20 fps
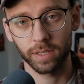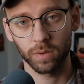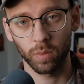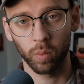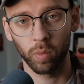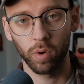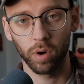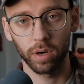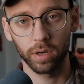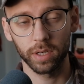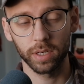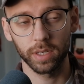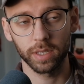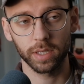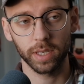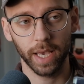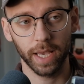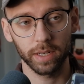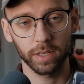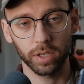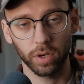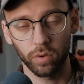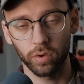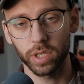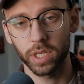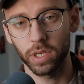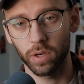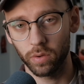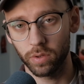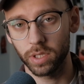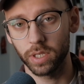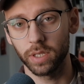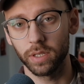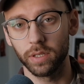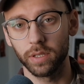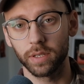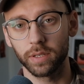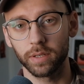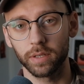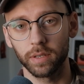was
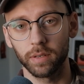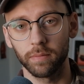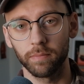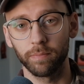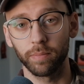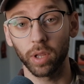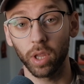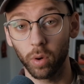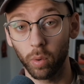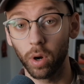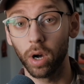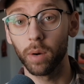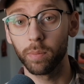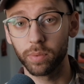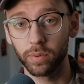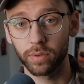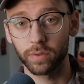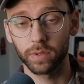Antonioni's Blow Up,